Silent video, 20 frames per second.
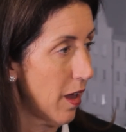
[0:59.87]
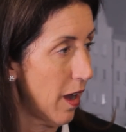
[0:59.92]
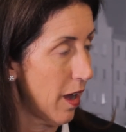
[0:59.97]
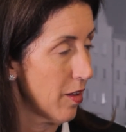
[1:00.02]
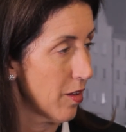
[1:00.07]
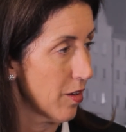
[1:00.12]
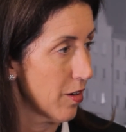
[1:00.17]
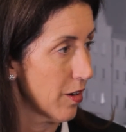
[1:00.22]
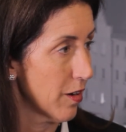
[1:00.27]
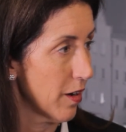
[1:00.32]

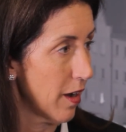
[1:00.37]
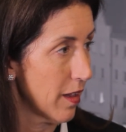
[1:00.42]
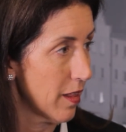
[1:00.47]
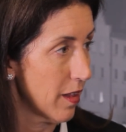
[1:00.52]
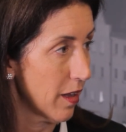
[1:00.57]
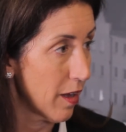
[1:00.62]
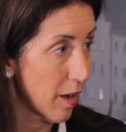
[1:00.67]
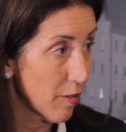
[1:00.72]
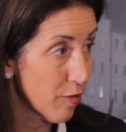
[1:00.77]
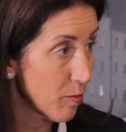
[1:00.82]
either at the
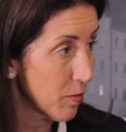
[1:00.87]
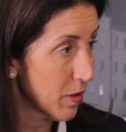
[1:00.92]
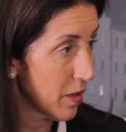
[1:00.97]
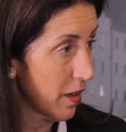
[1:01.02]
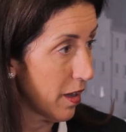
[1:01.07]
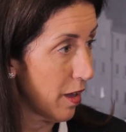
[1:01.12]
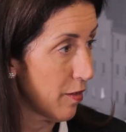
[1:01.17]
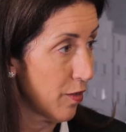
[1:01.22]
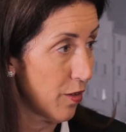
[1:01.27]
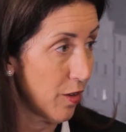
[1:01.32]
government
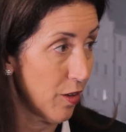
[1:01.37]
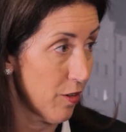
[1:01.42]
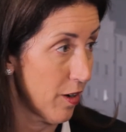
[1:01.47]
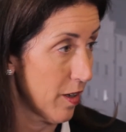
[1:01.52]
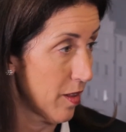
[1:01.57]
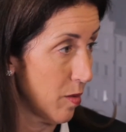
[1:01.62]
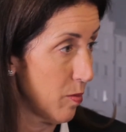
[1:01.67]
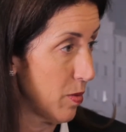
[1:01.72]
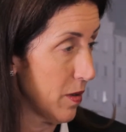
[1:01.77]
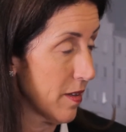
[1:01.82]
level or
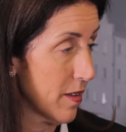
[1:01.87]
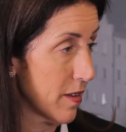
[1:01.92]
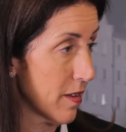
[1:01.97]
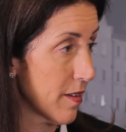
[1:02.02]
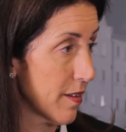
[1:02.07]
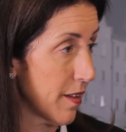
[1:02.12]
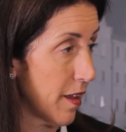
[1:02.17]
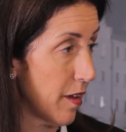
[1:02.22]
at the business